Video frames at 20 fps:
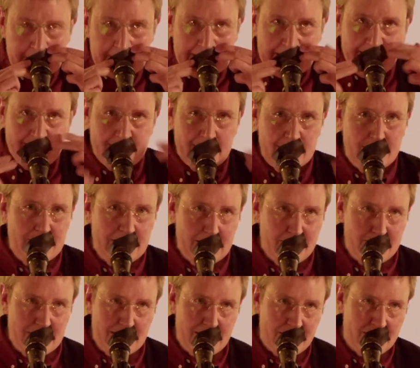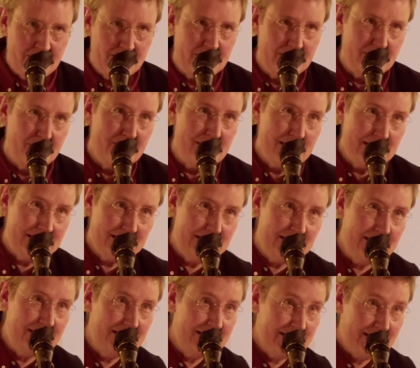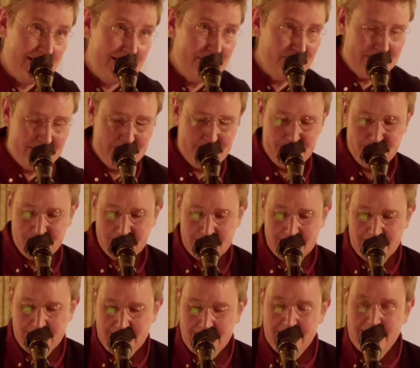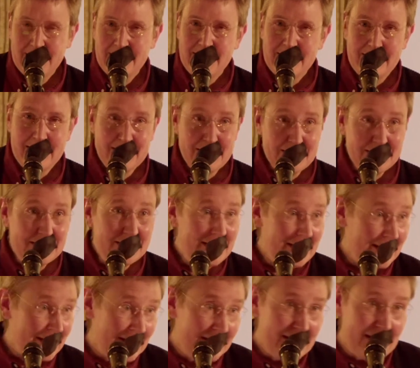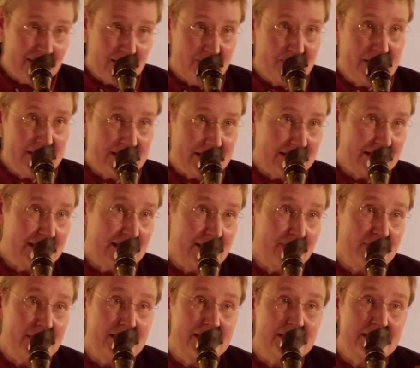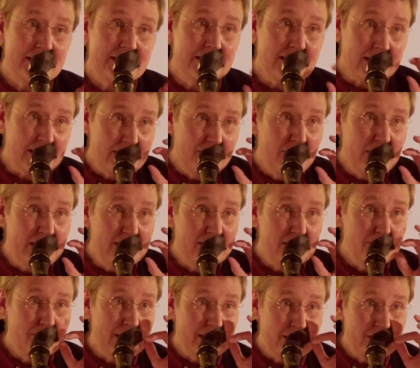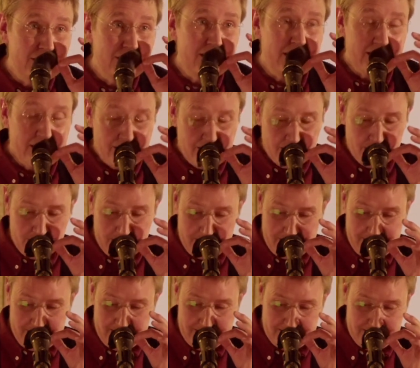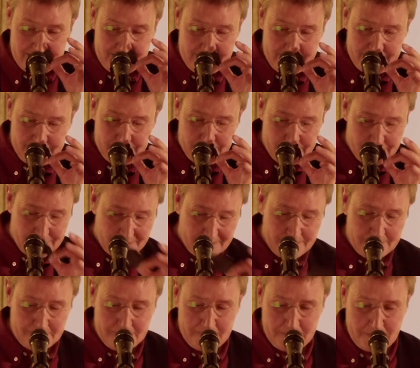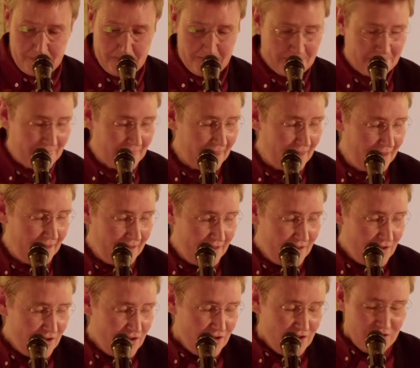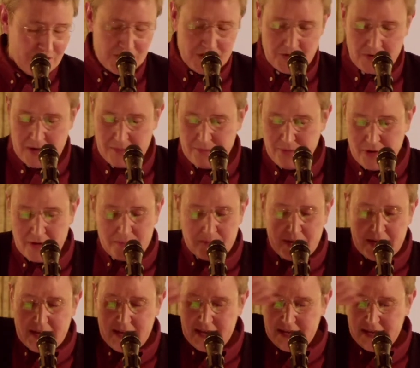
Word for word: covered my mouth with masking tape and got another piece of tape and stuck me to my chair with it. Mm -hmm. So I put my